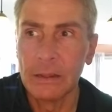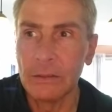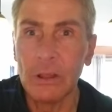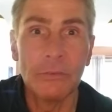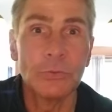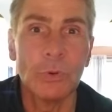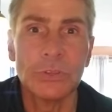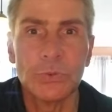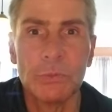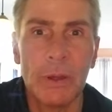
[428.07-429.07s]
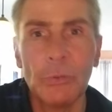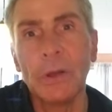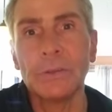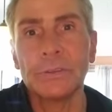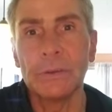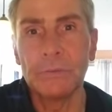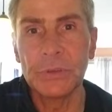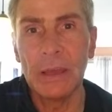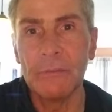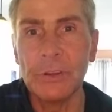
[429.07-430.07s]
loved ones, with my
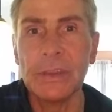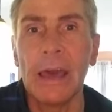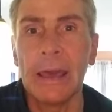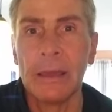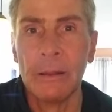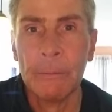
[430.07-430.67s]
relatives every day.